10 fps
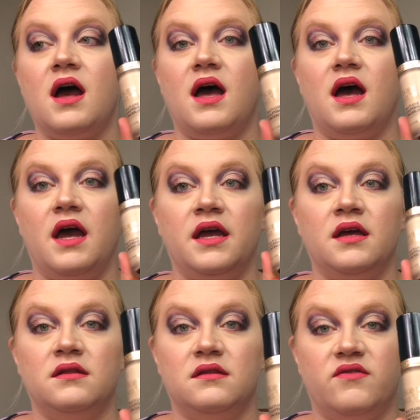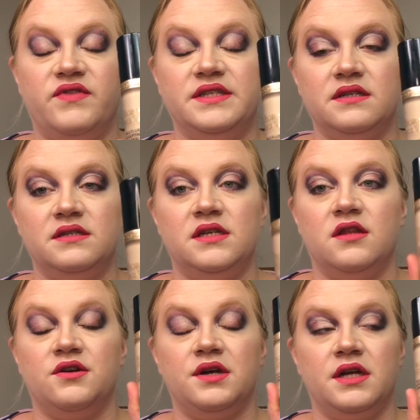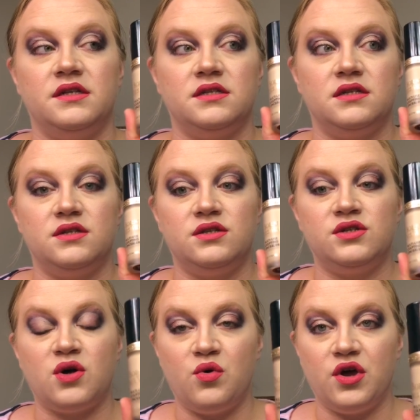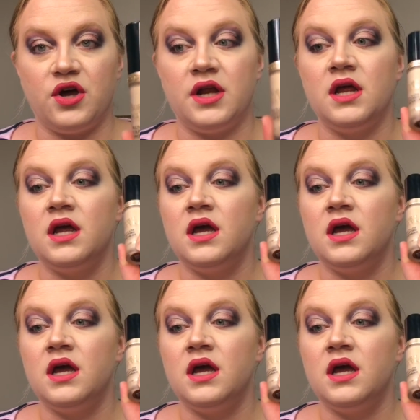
I love this concealer. It is so good.